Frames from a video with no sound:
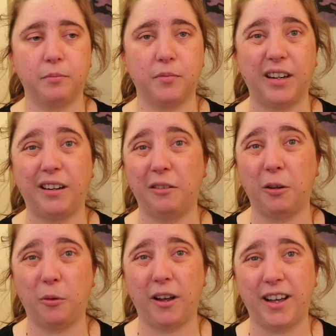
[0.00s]
They don't
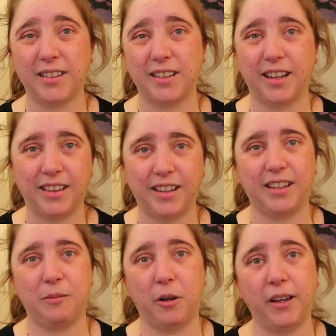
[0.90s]
know why it has, and they
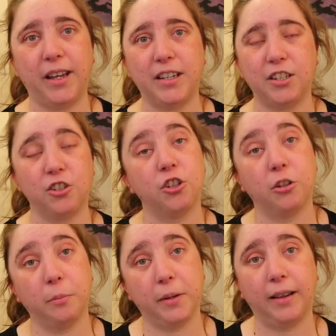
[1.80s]
think at my age it
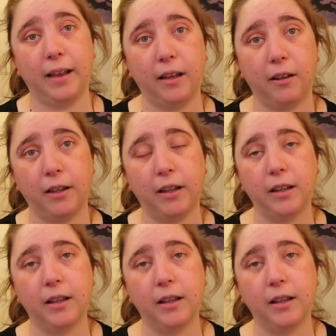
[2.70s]
shouldn't be that high,